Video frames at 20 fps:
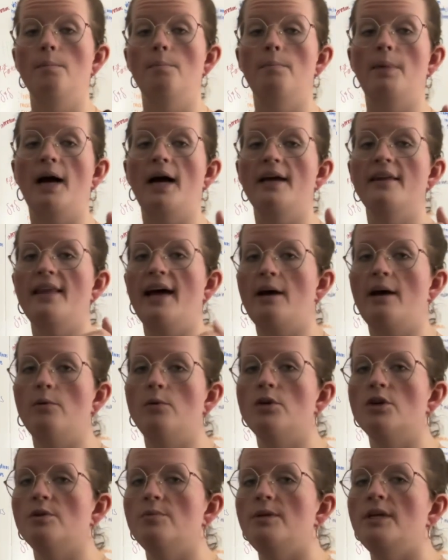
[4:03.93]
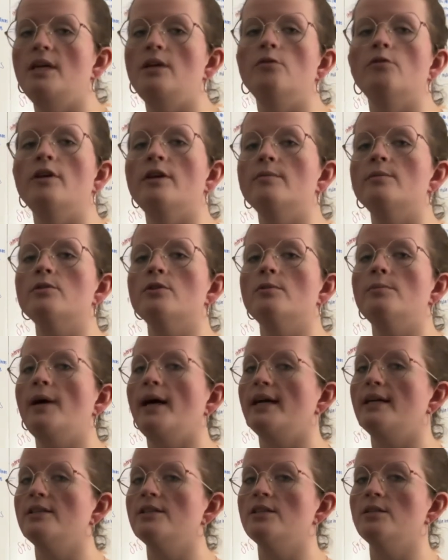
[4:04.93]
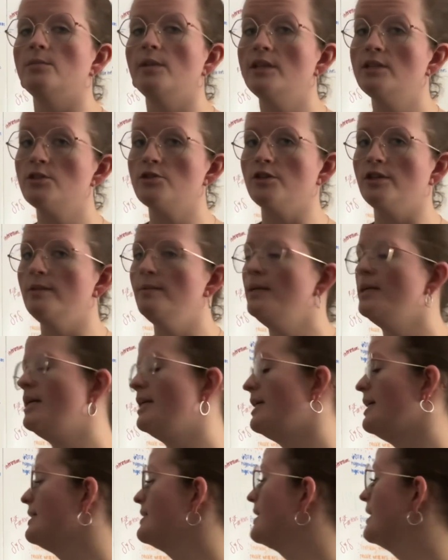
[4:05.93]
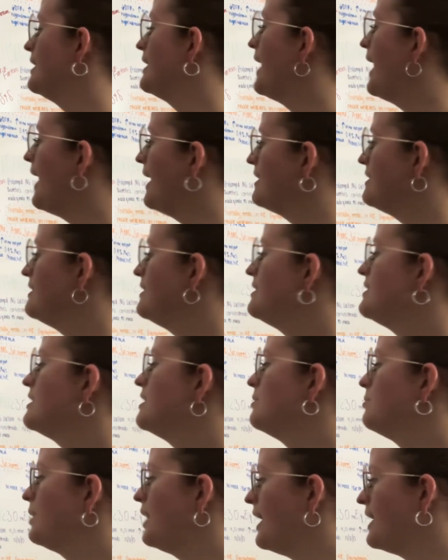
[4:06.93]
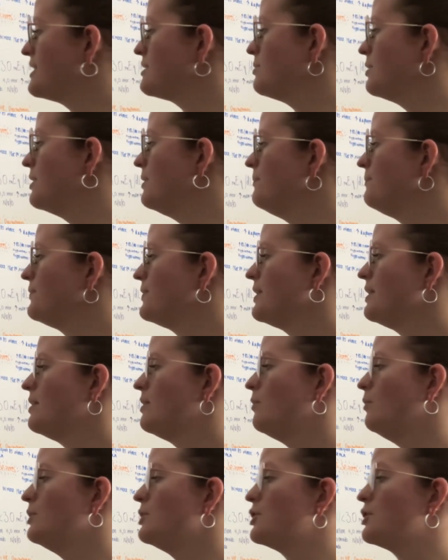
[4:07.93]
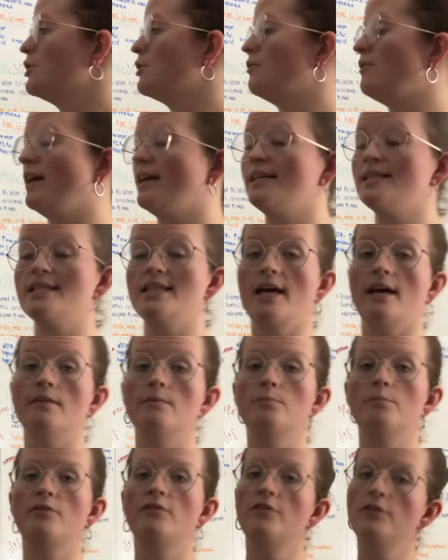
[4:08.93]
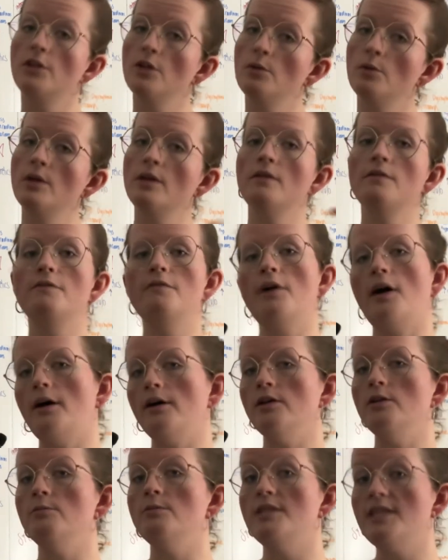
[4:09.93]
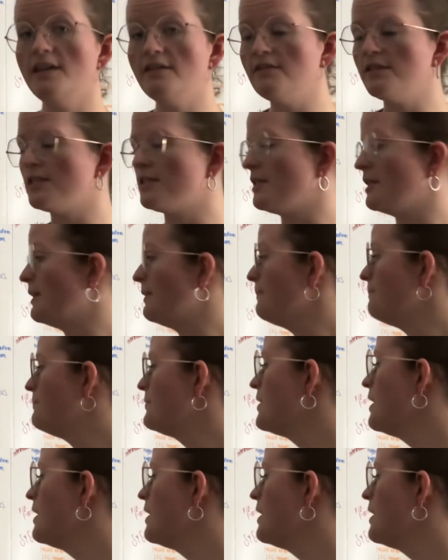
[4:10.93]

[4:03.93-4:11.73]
By that water being reabsorbed back into the bloodstream, it's getting added to the plasma, which corrects that fluid volume deficit,